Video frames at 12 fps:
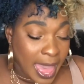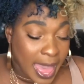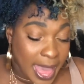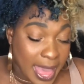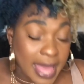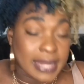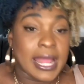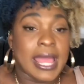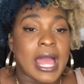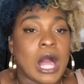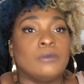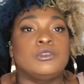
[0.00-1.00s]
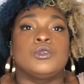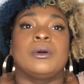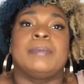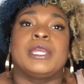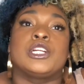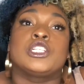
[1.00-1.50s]
And it helps you
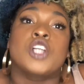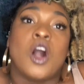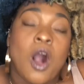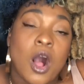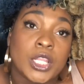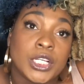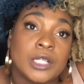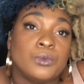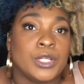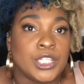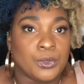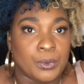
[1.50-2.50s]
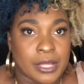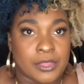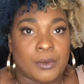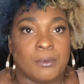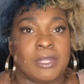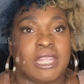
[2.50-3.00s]
appear taller when you wear
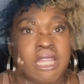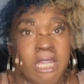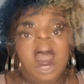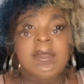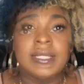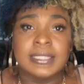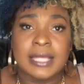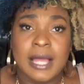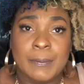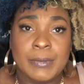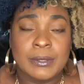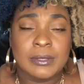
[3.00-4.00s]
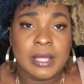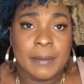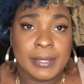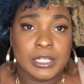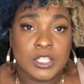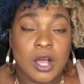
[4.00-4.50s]
them. How does it help you
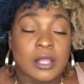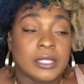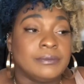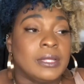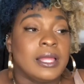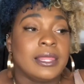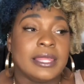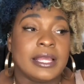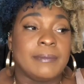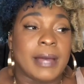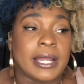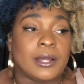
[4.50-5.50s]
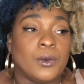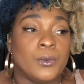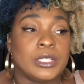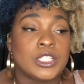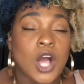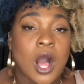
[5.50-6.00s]
appear taller? Think about it.
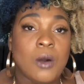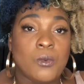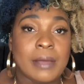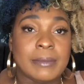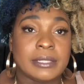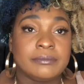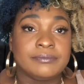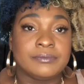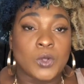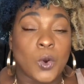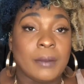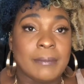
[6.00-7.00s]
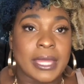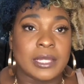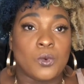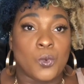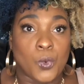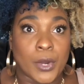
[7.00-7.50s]
When tall women or men
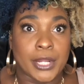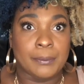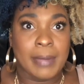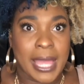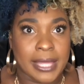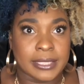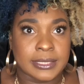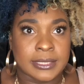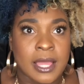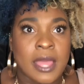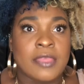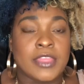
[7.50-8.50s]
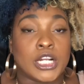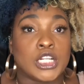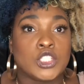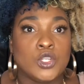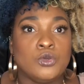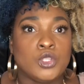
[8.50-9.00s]
wear pants that are
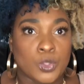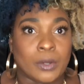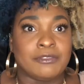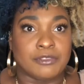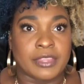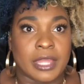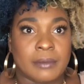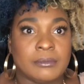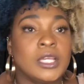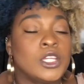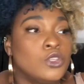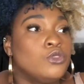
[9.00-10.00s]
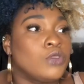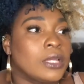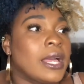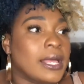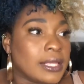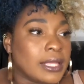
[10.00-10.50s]
too short for them, you
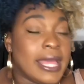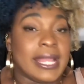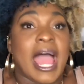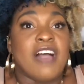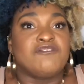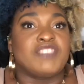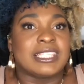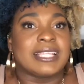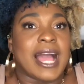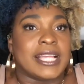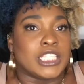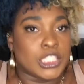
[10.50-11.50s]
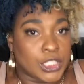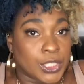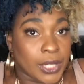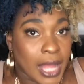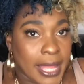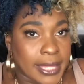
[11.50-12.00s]
it emphasizes their
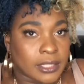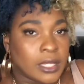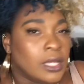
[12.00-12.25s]
height.